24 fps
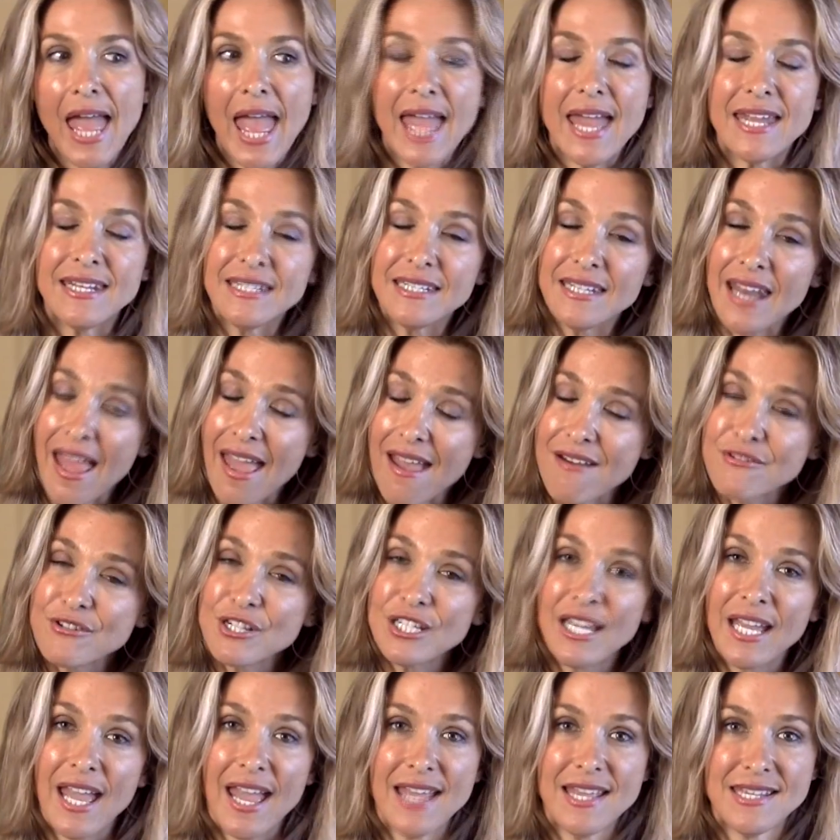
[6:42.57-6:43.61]
And in every
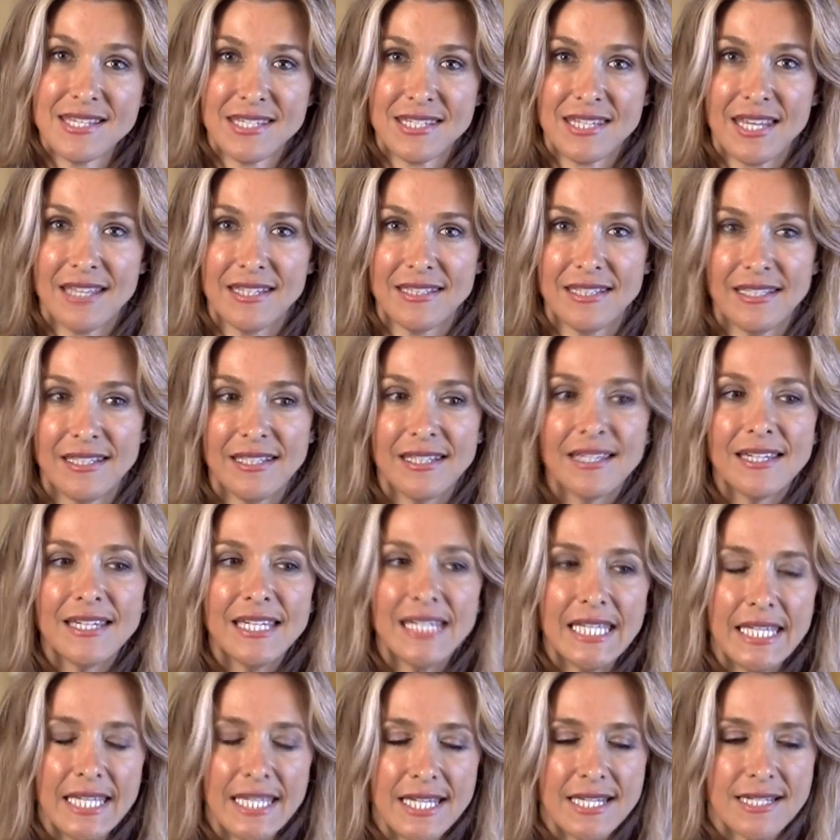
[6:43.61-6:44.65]
case study
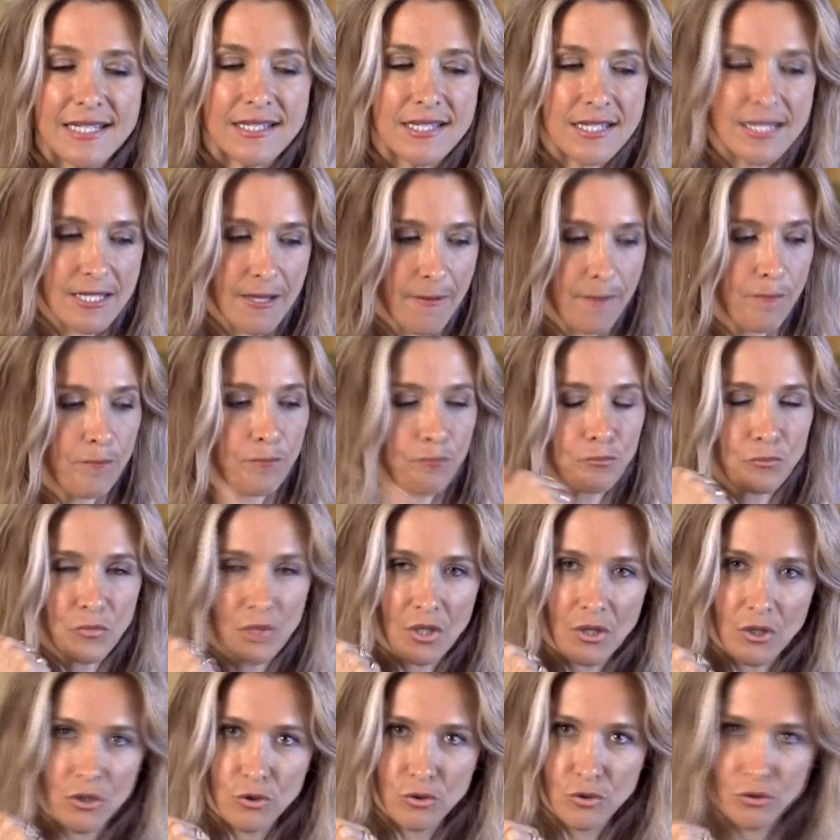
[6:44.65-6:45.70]
is
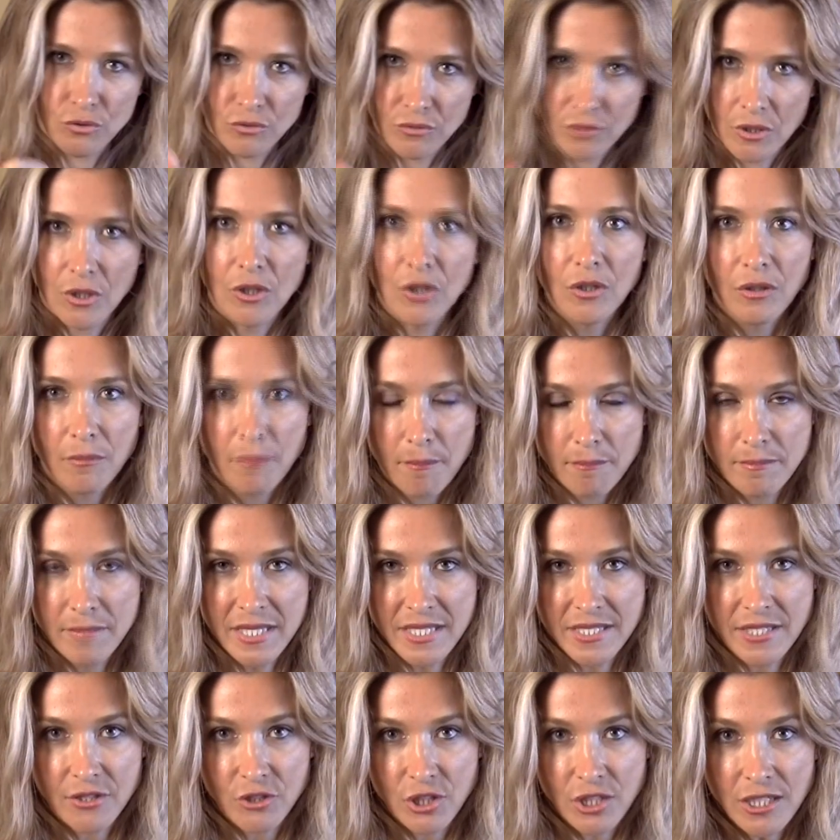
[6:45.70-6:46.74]

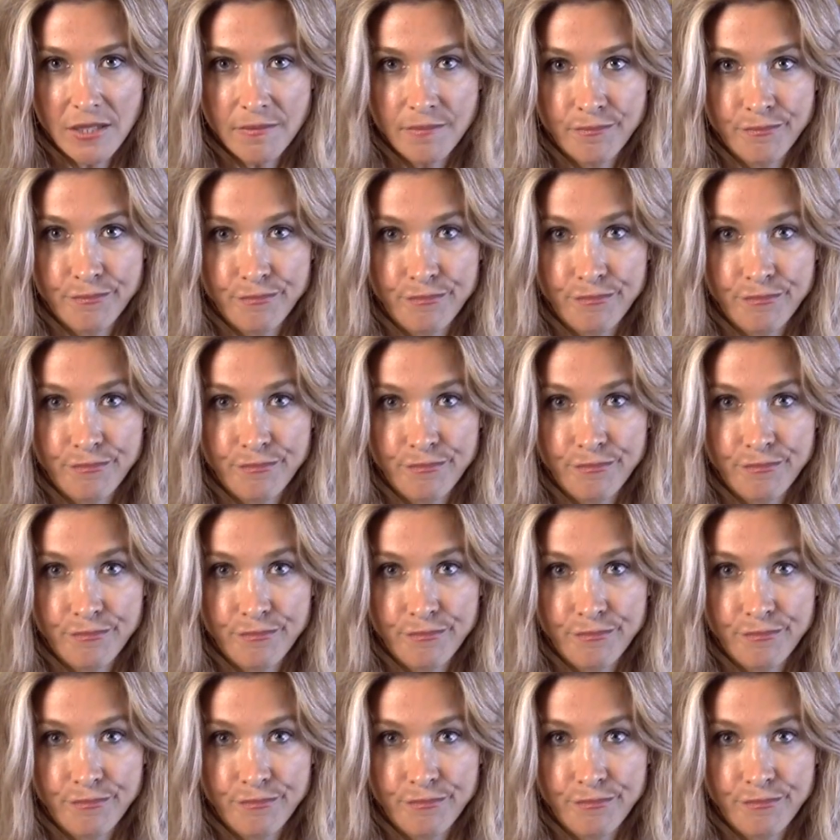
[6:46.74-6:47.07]
misery,